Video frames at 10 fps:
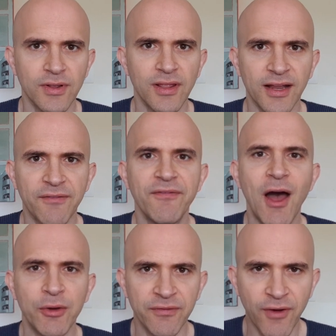like a
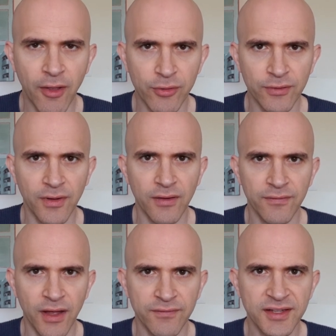founding father
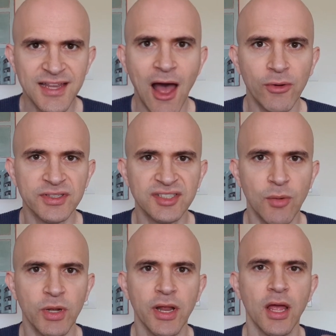of the town, and
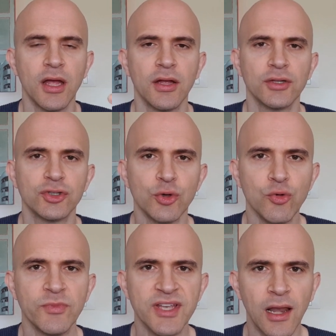someone to
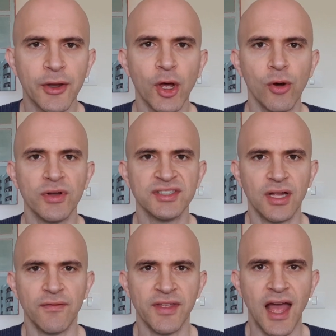whom Delano is
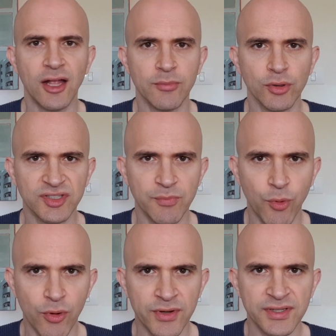of the utmost
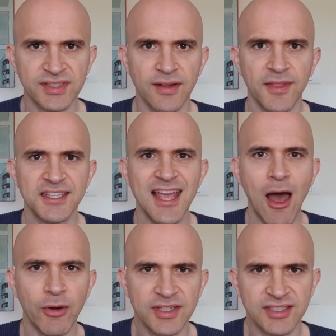importance. The
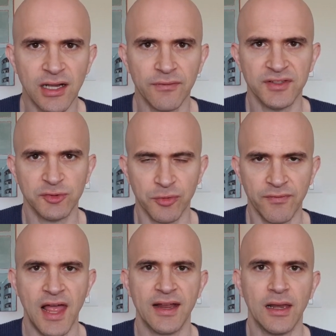town itself is sort of
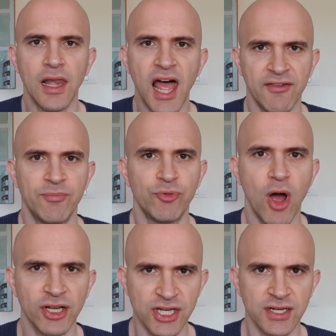like a life
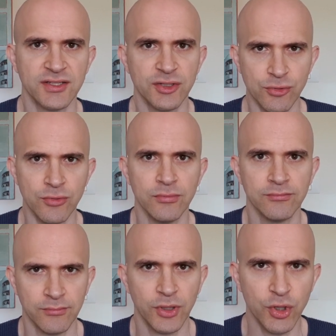project to
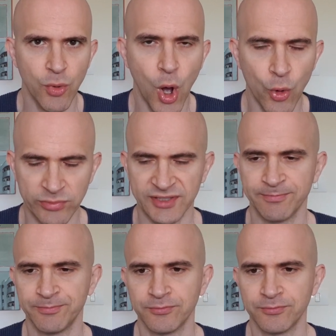Hugh Holmes.